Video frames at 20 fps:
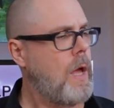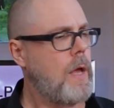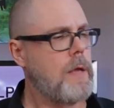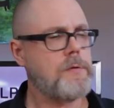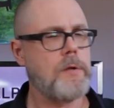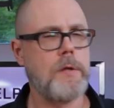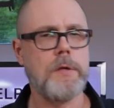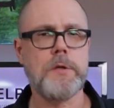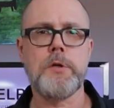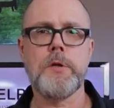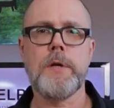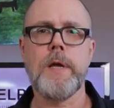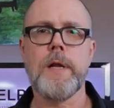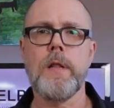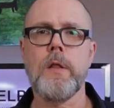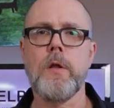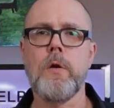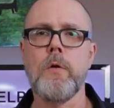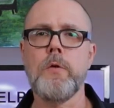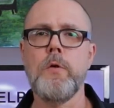so that you get a
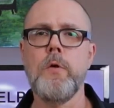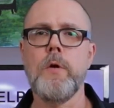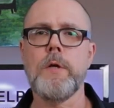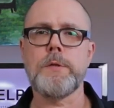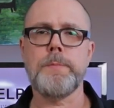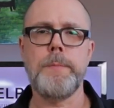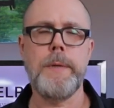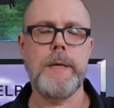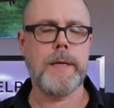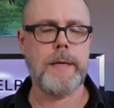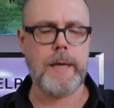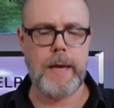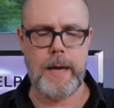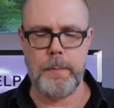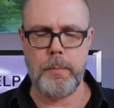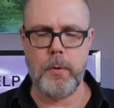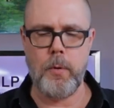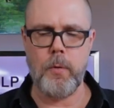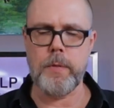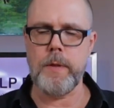little USB
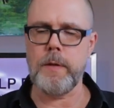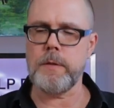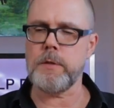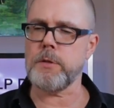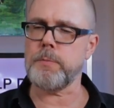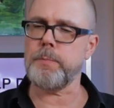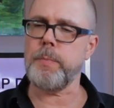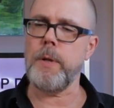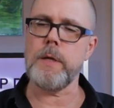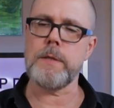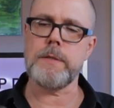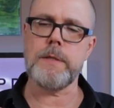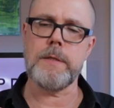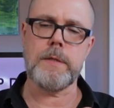cable that just plugs